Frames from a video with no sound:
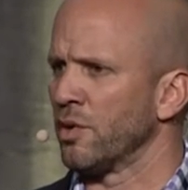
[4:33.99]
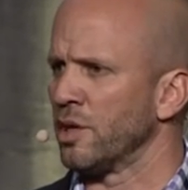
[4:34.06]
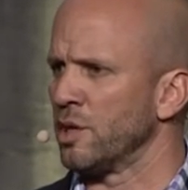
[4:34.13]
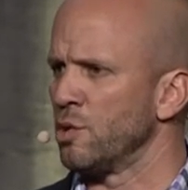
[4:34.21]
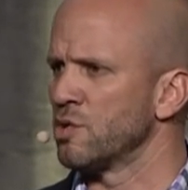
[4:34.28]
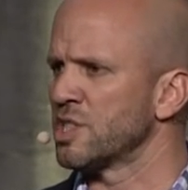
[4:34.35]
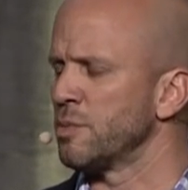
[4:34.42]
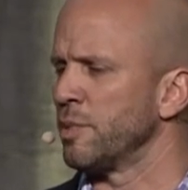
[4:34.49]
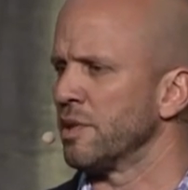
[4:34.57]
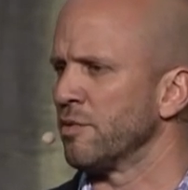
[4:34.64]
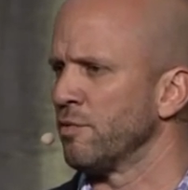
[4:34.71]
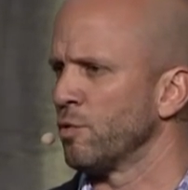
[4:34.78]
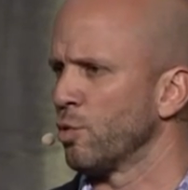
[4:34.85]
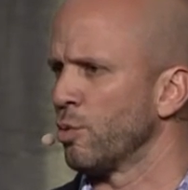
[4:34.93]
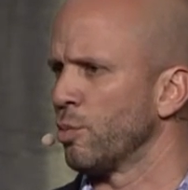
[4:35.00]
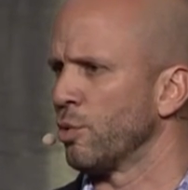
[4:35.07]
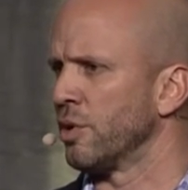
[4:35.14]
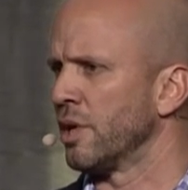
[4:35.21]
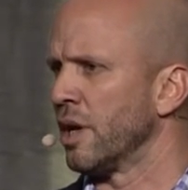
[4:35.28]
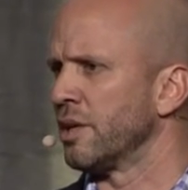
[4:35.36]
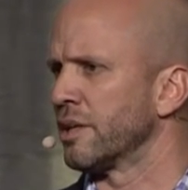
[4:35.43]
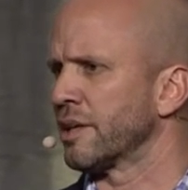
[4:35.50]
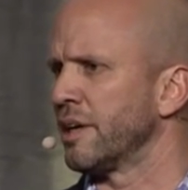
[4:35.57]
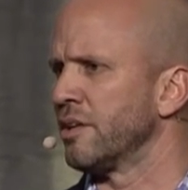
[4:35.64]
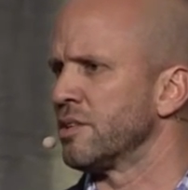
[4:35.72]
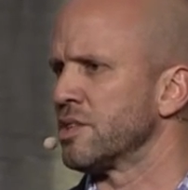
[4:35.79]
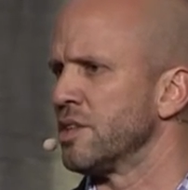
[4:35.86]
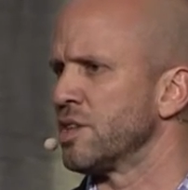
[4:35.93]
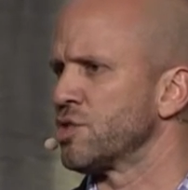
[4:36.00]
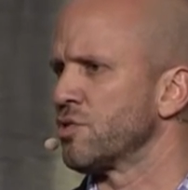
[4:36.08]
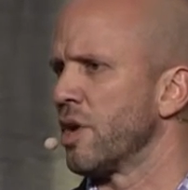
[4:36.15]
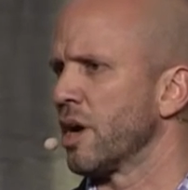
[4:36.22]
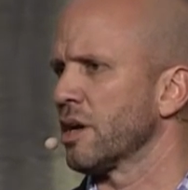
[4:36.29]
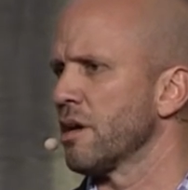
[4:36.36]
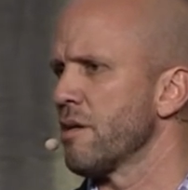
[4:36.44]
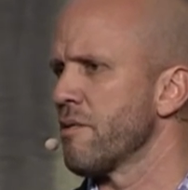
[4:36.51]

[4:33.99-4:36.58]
that used to be the floorboard and undercarriage of the truck.